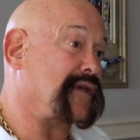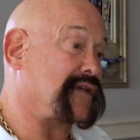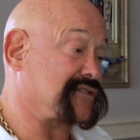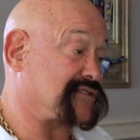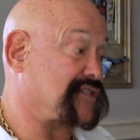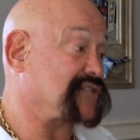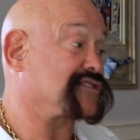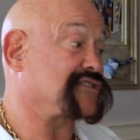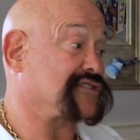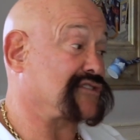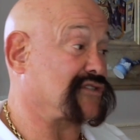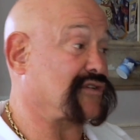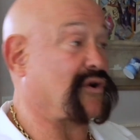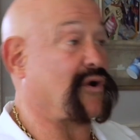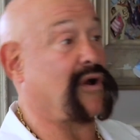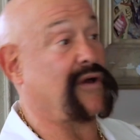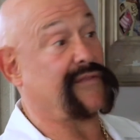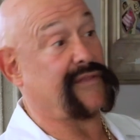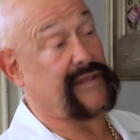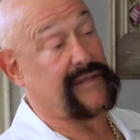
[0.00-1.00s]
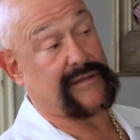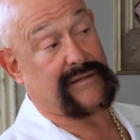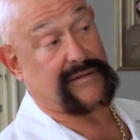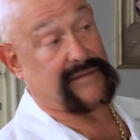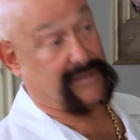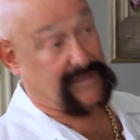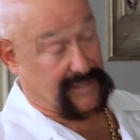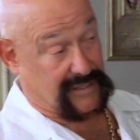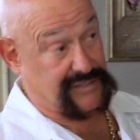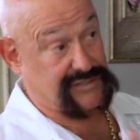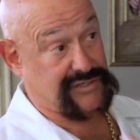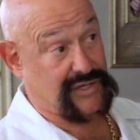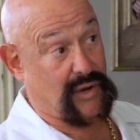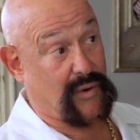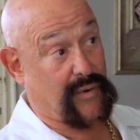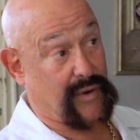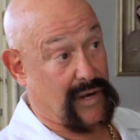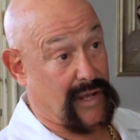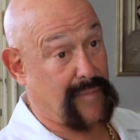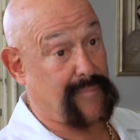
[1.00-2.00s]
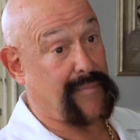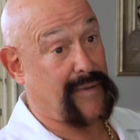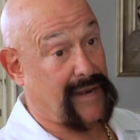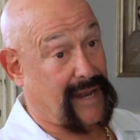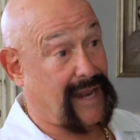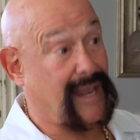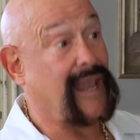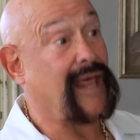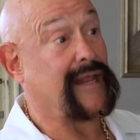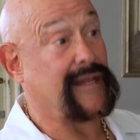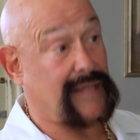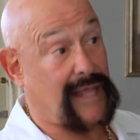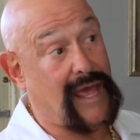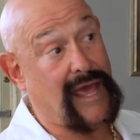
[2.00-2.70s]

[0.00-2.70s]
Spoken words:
because this is a car that is going up and I'd like to